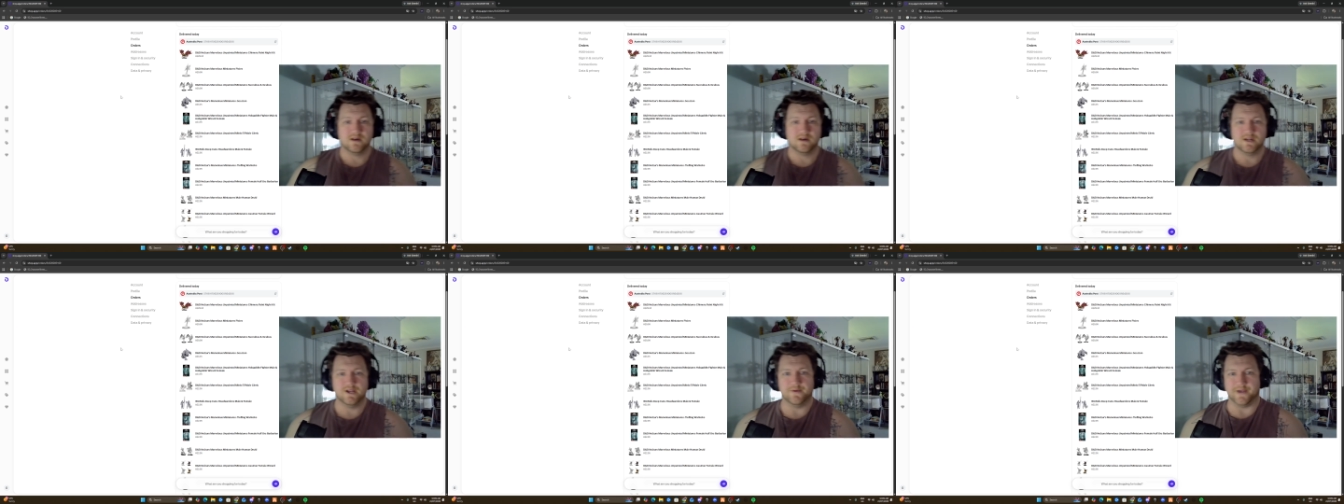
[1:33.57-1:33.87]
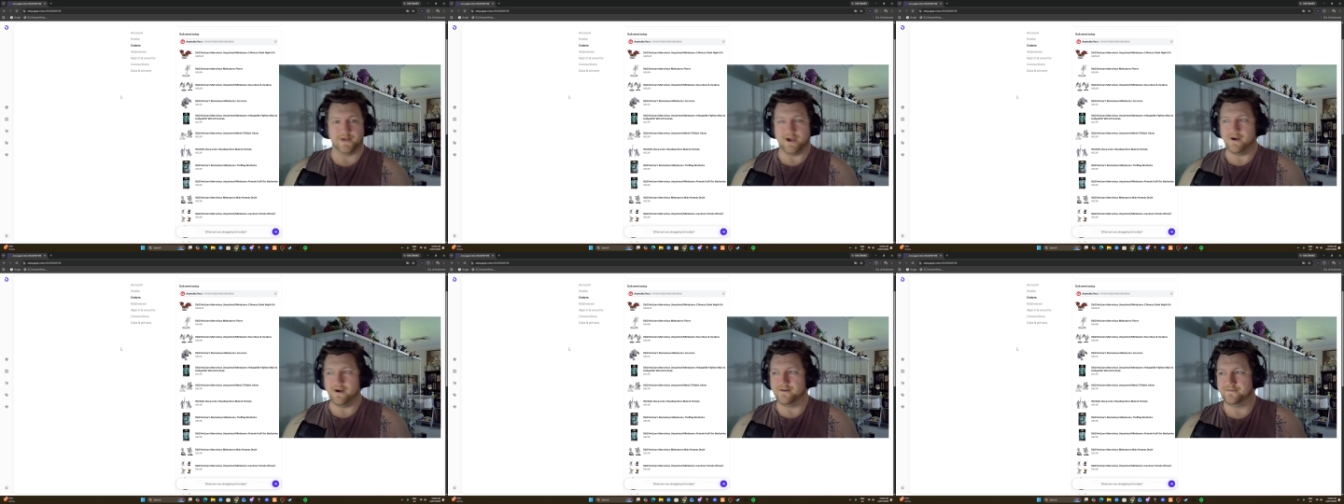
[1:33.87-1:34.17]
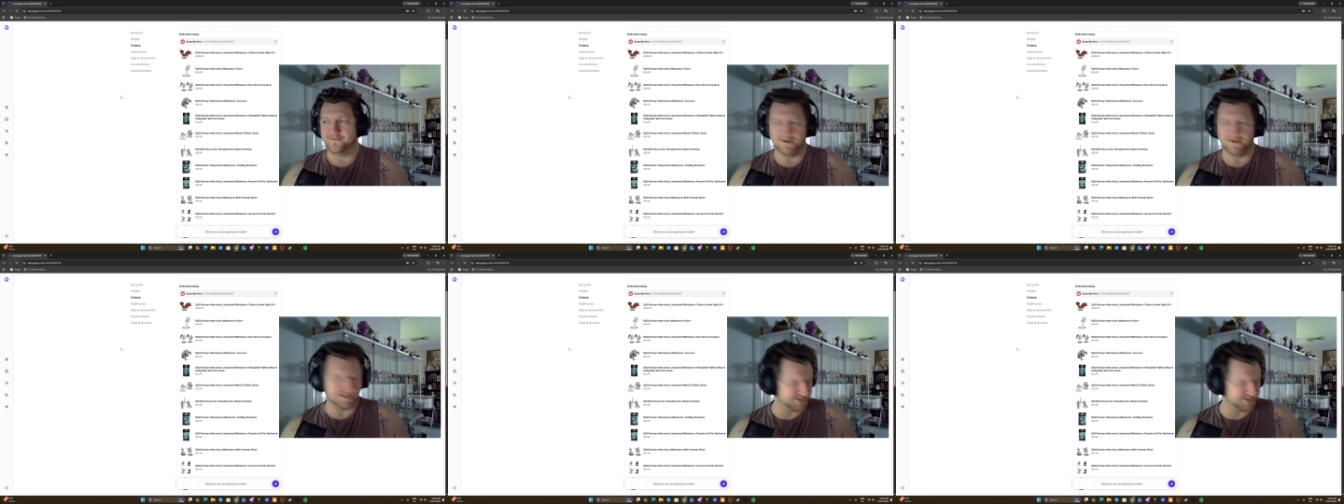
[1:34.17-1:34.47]
Here we go.
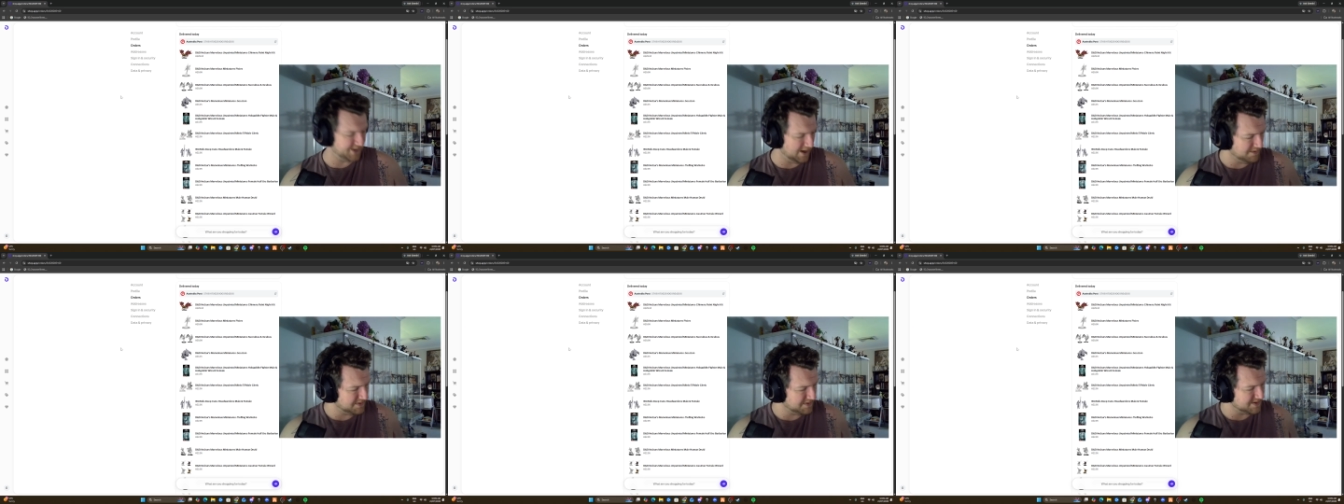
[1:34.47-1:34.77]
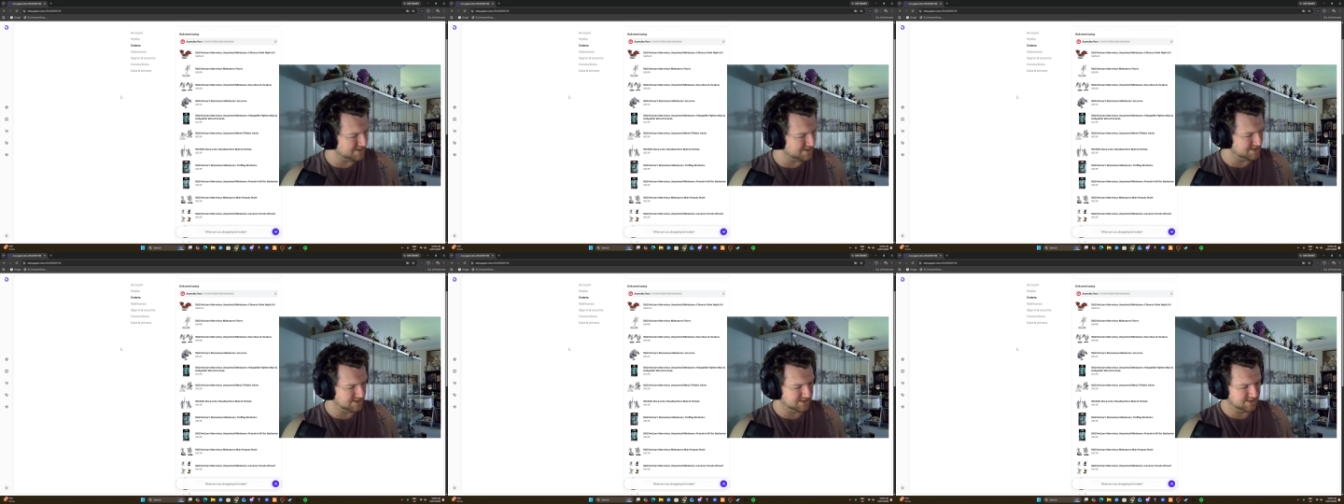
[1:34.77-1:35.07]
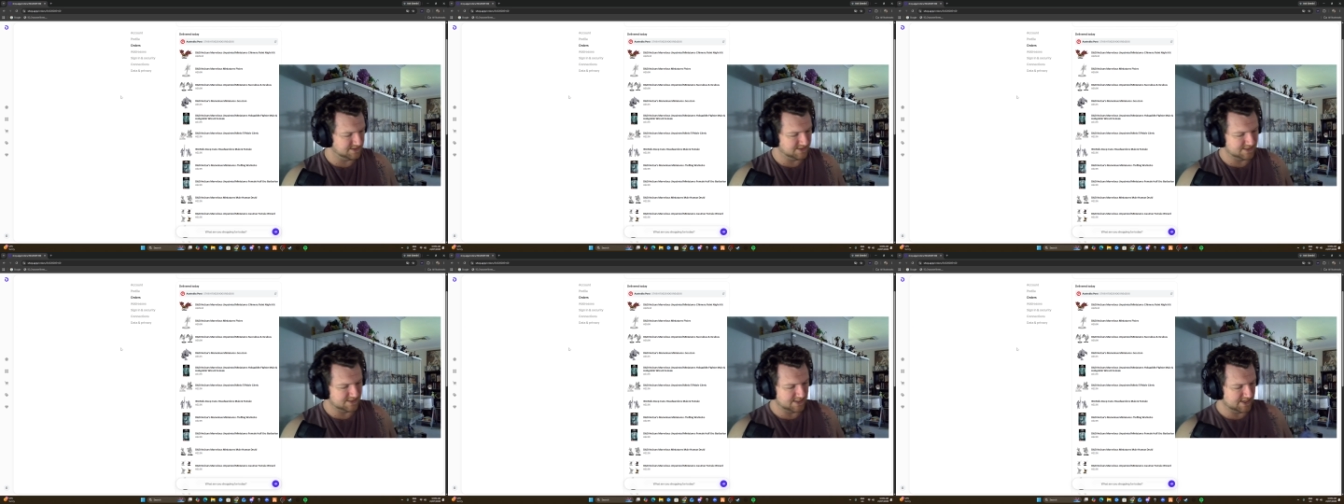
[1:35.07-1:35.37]
First up.
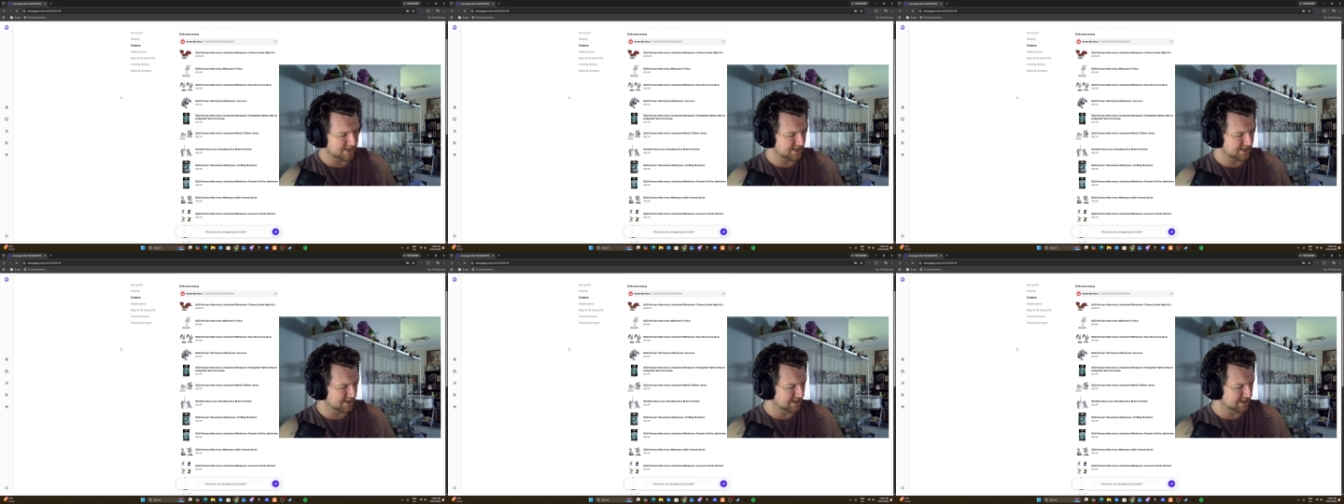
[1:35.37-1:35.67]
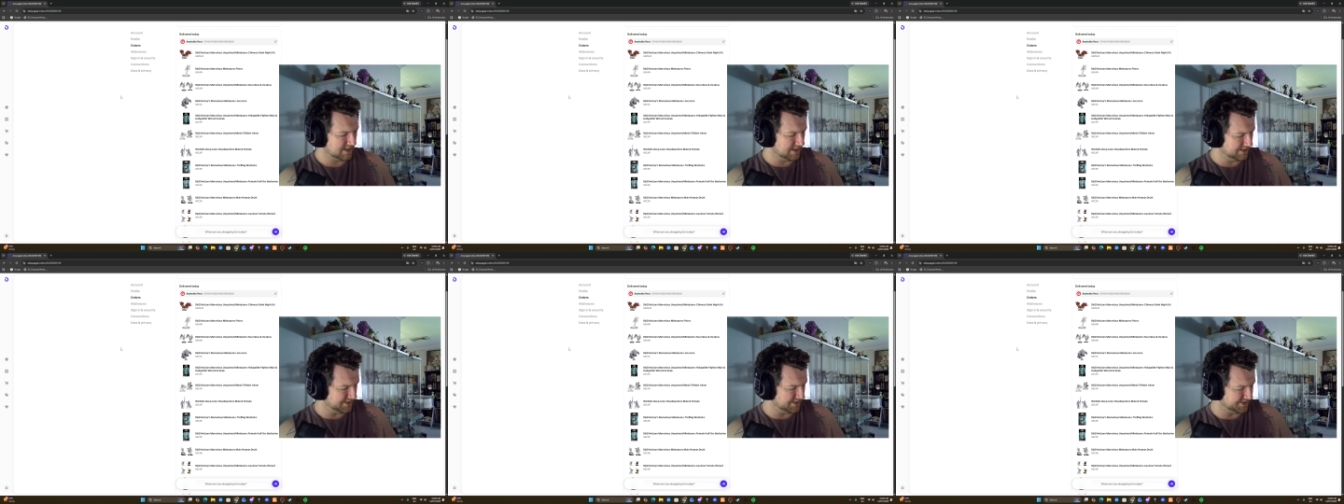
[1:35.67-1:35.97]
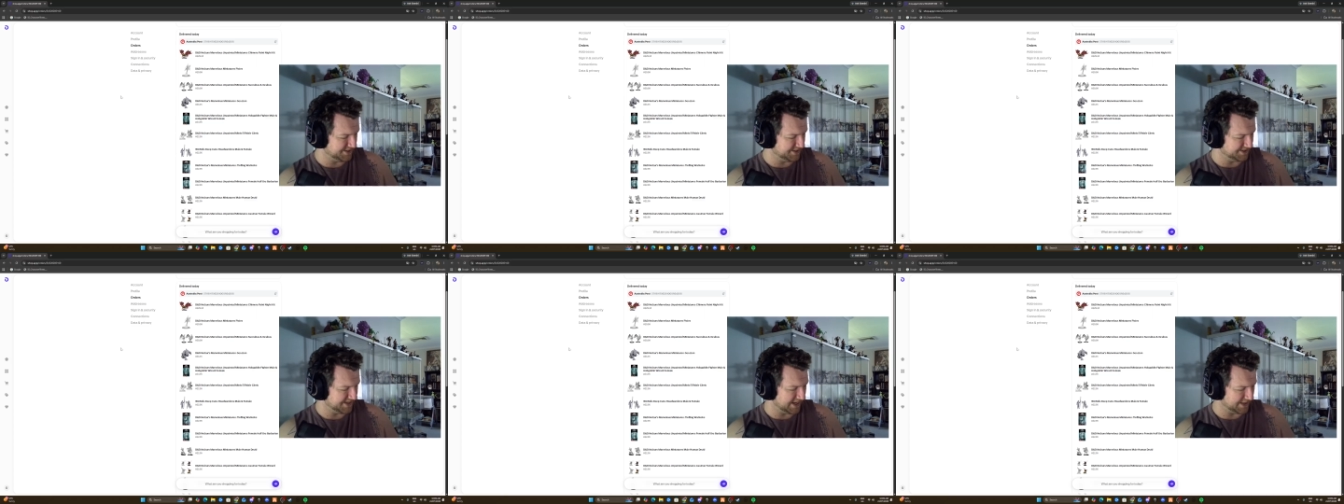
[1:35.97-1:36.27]
This
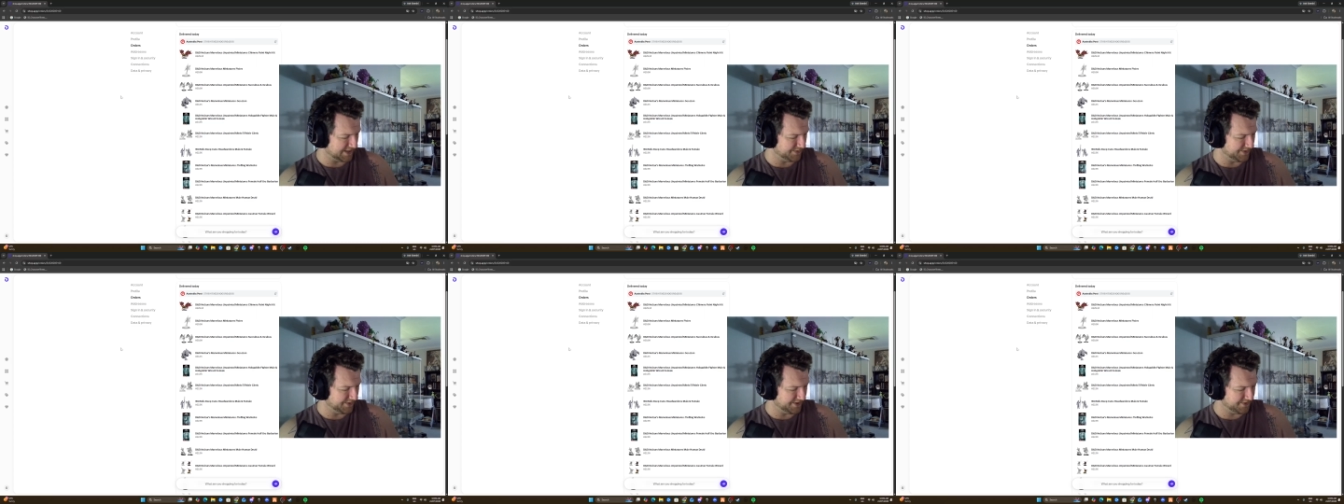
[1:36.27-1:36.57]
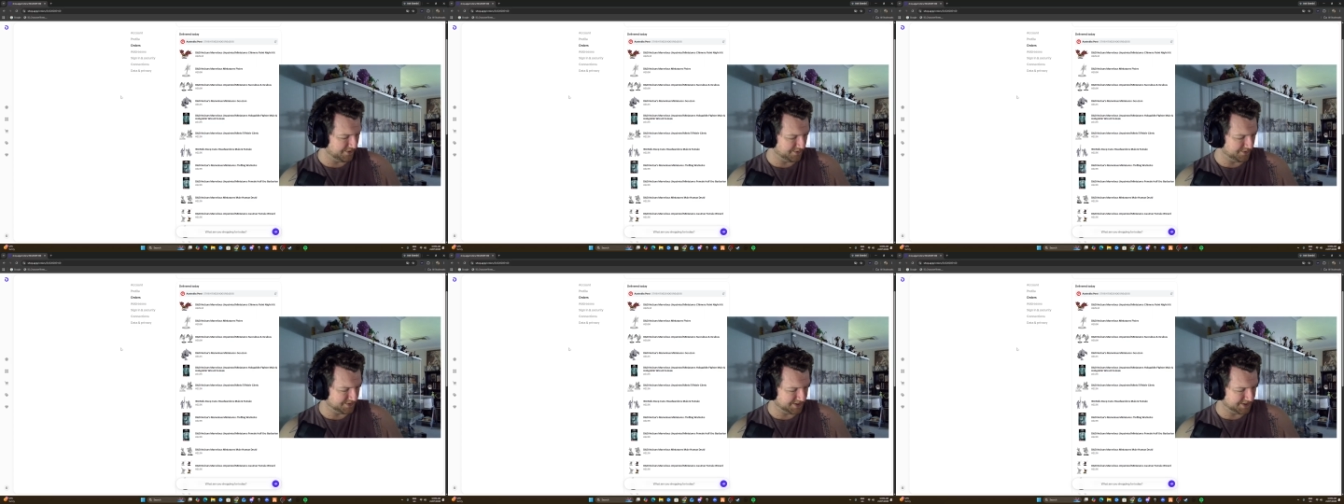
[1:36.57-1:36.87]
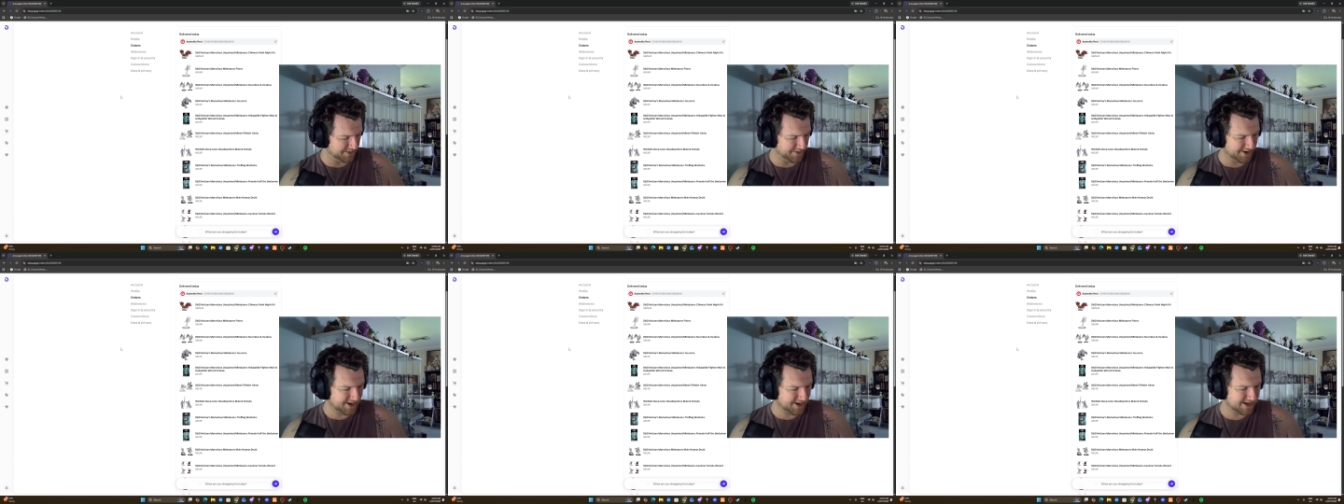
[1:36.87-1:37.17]
is exactly what I thought it was
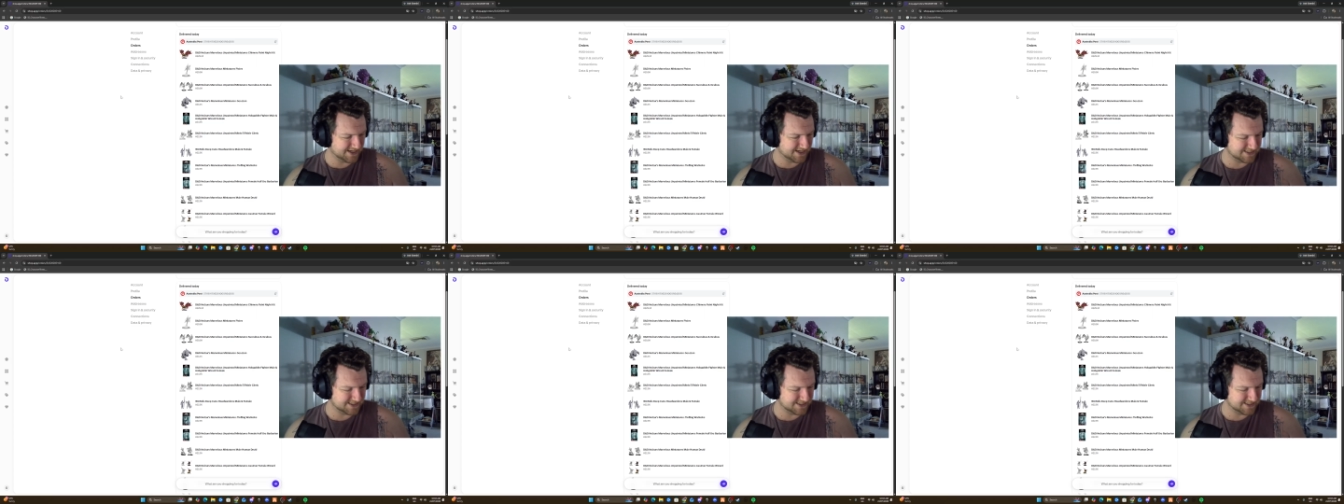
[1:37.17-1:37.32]
going to be.